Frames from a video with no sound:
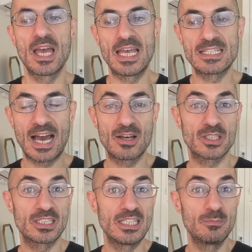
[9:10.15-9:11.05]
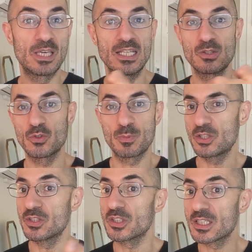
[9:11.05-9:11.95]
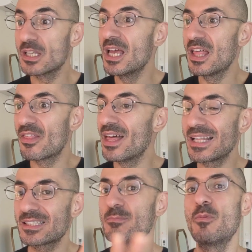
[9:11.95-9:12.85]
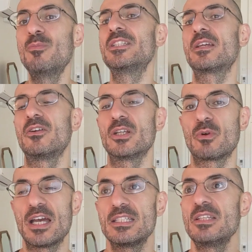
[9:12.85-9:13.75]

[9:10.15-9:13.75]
and how to keep getting those patients, because that's momentary, right?